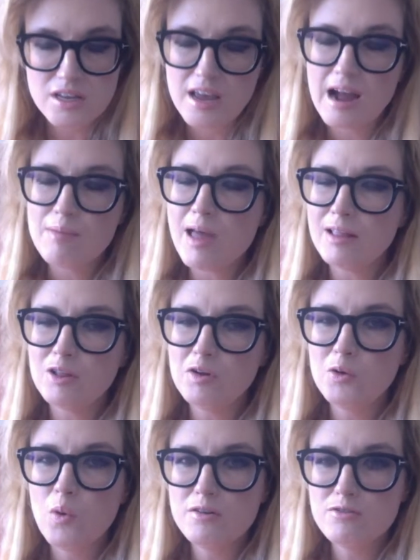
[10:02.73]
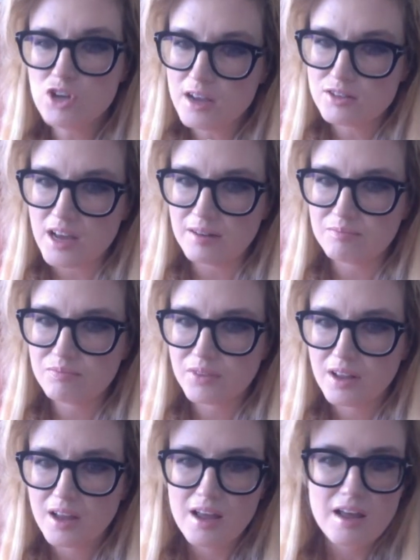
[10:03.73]
see, I'm not the only one who does it
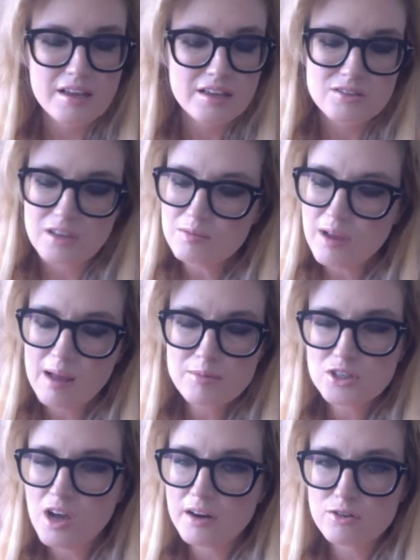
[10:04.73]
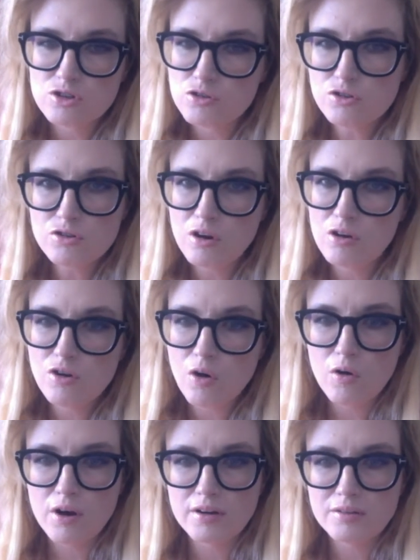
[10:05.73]
sometimes you got to toot your own
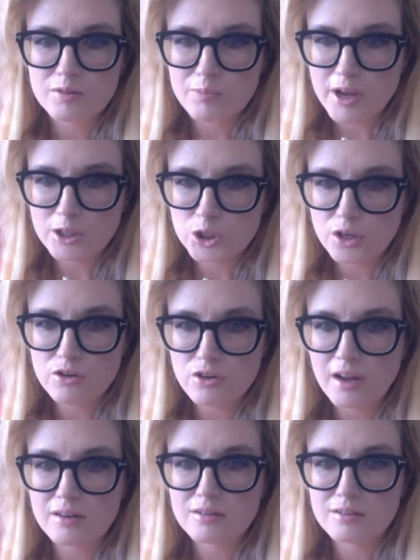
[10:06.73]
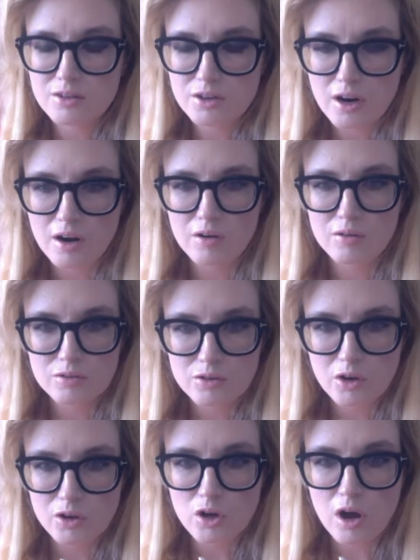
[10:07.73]
horn to make sure you get you know you
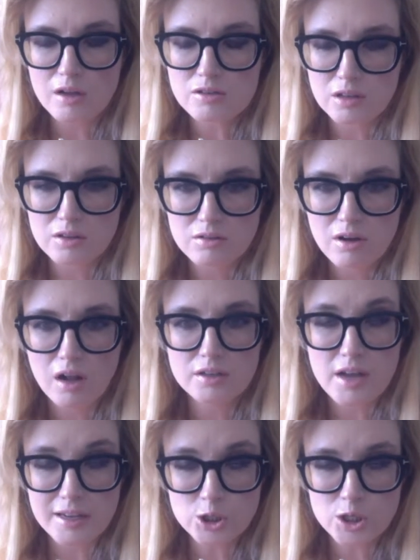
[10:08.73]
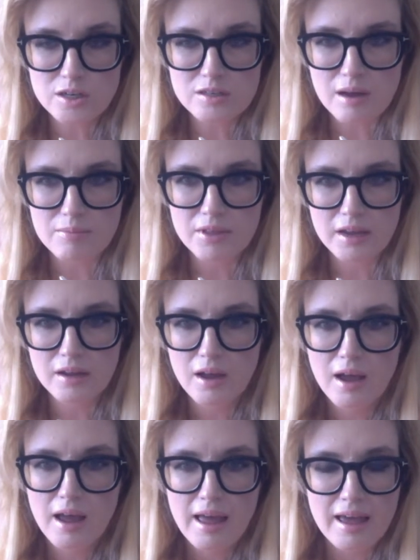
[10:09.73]
know you call call attention to something
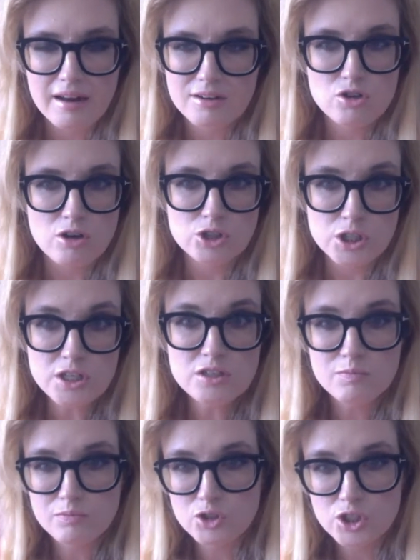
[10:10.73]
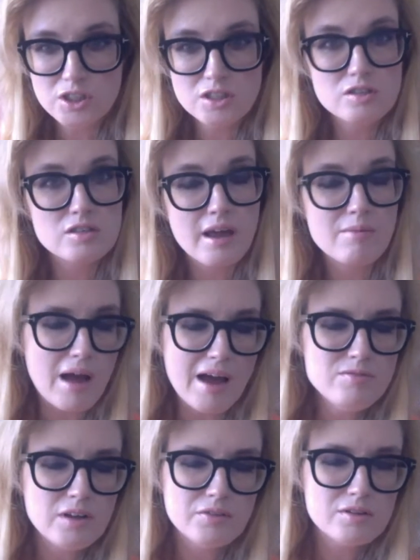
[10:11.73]
and so she she did the same
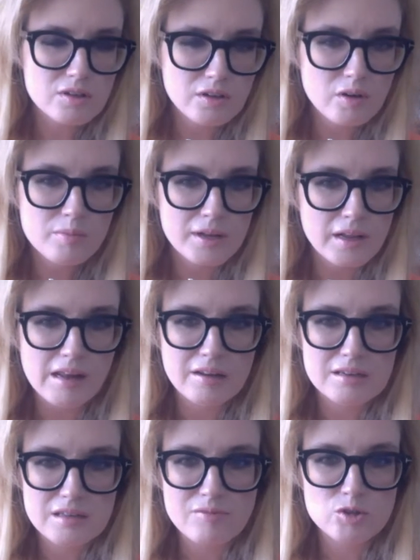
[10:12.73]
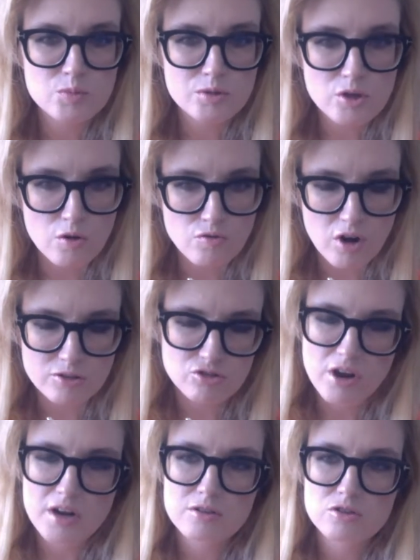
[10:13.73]
i've done this a little bit lately because i've just been so
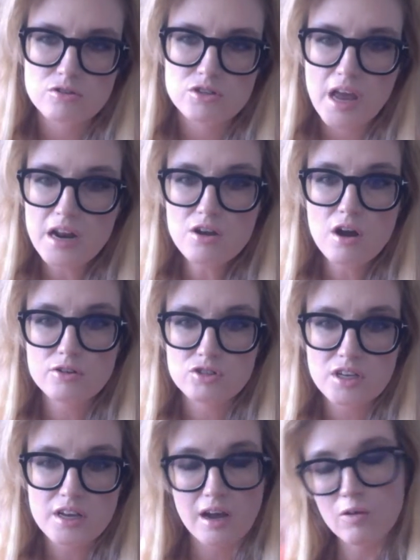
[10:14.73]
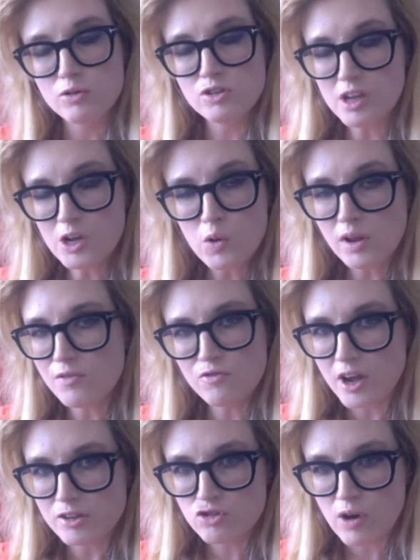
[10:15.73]
frustrated so dany garcia was equally
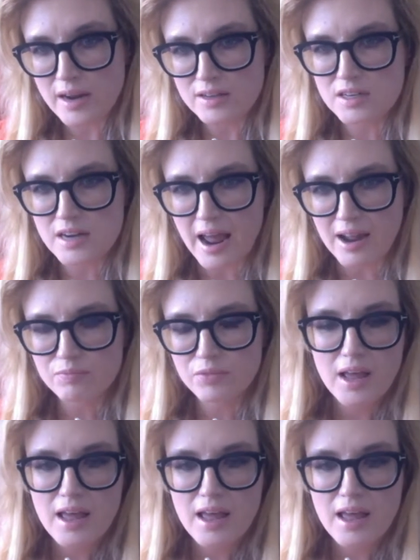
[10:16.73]
frustrated today